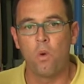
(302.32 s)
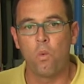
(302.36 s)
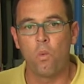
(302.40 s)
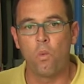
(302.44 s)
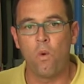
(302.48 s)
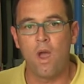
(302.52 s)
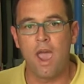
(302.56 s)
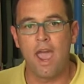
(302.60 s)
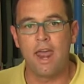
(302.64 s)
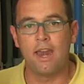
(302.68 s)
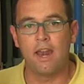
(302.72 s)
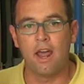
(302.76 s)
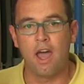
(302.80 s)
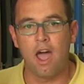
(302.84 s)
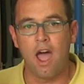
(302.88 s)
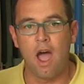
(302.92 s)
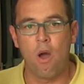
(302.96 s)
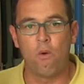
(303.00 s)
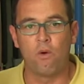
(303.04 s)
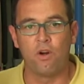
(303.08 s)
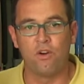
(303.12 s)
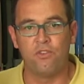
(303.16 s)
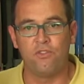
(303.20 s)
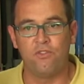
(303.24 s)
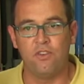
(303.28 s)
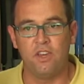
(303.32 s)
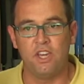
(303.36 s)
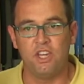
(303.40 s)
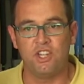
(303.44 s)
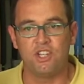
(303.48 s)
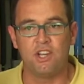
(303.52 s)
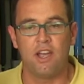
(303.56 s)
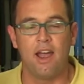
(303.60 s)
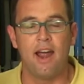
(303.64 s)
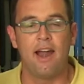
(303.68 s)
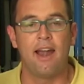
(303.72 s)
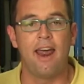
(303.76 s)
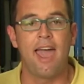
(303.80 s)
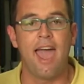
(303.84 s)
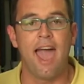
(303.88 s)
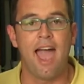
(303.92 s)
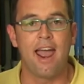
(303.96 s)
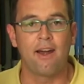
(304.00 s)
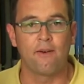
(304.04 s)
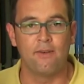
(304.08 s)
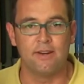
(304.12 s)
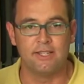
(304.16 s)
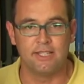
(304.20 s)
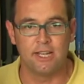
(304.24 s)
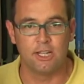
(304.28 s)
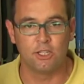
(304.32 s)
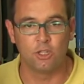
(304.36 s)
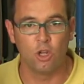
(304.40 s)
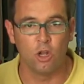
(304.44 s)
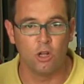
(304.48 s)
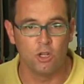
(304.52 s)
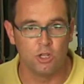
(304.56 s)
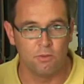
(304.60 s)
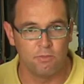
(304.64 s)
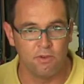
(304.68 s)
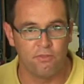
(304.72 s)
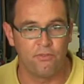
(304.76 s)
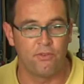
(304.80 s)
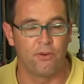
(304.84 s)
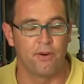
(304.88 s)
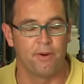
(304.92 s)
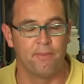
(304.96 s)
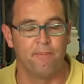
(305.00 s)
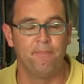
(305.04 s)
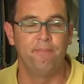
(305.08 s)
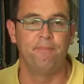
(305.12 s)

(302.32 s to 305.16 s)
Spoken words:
when our fish are hungry, as I told you before.